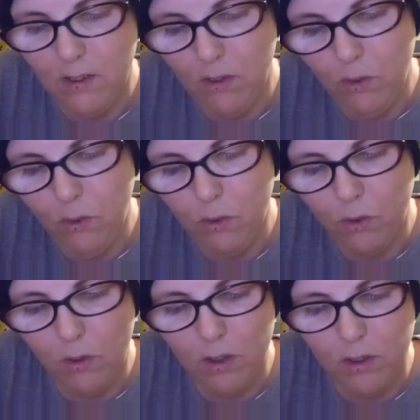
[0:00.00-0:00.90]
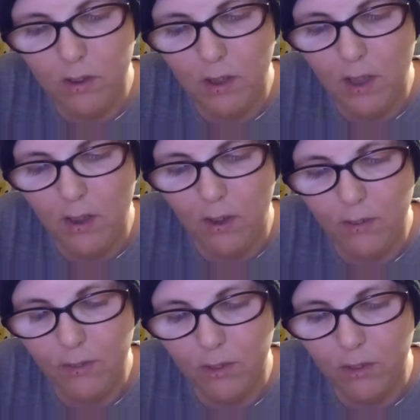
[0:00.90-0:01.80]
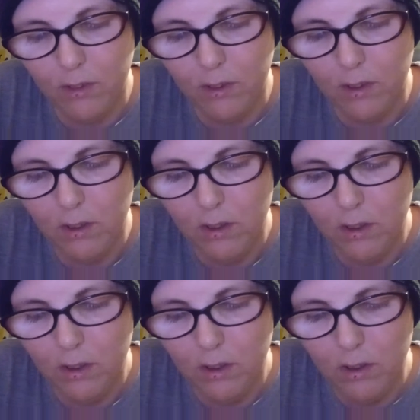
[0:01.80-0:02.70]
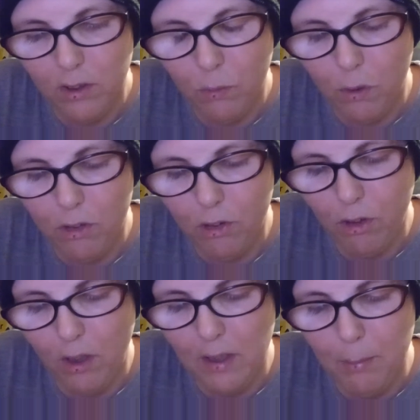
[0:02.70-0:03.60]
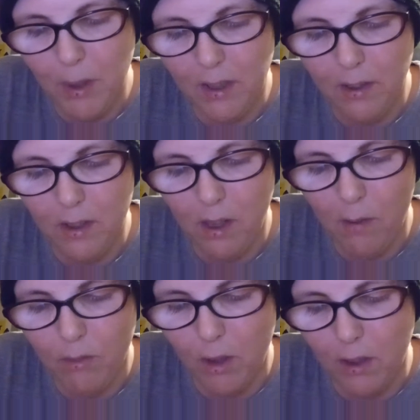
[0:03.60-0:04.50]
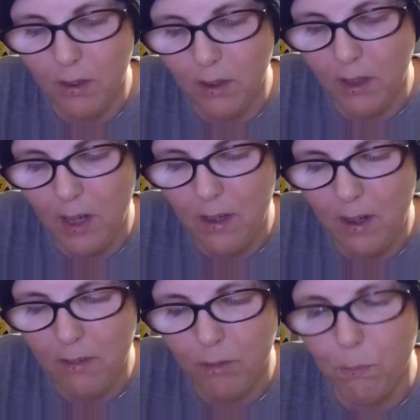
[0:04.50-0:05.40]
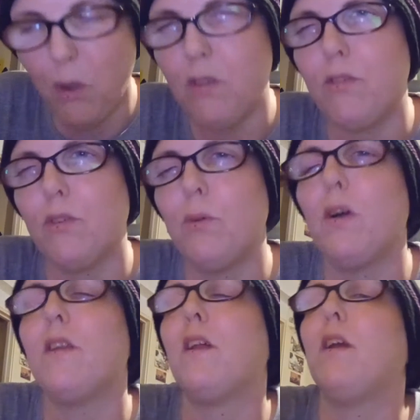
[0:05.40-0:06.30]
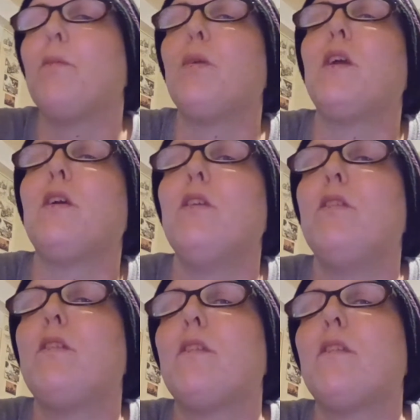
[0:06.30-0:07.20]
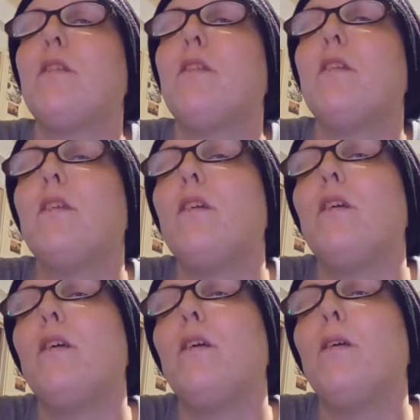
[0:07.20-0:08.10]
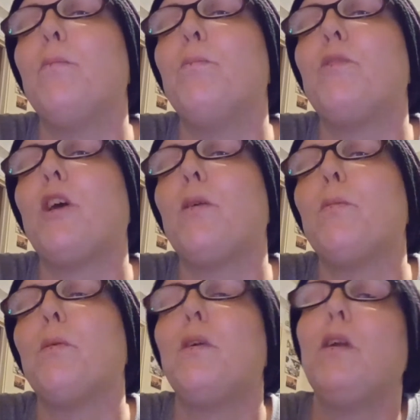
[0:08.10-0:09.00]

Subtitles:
Oh, quite good halves. One slightly bigger than the other. Again, that's my fault, I think, because I'm terrible at